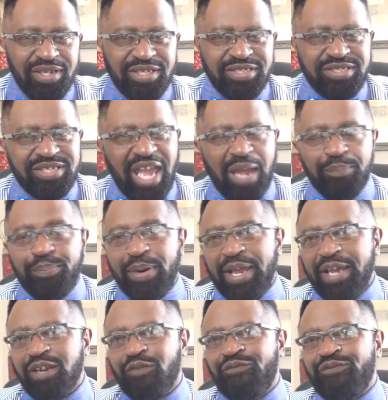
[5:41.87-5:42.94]
Stop
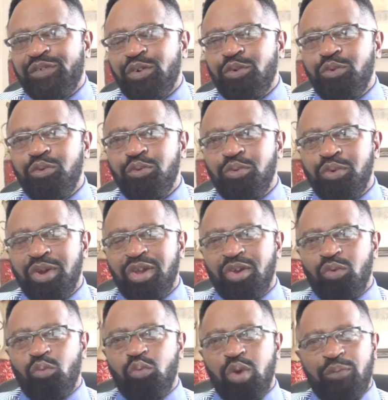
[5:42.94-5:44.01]
playing a fool
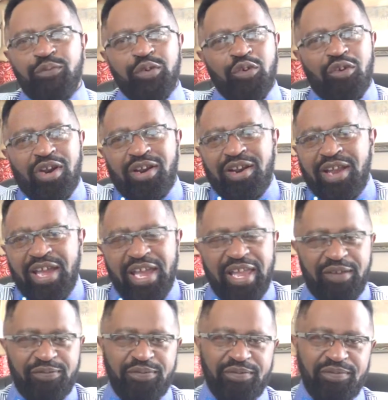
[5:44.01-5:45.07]
with your
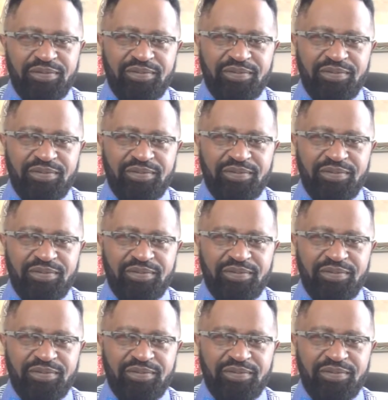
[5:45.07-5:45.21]
life.